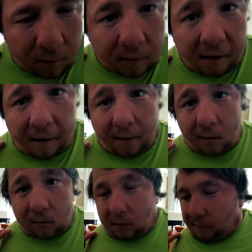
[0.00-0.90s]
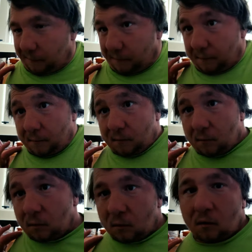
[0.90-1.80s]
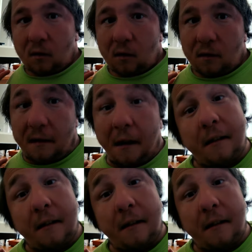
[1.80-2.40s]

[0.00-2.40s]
There you go. Yeah,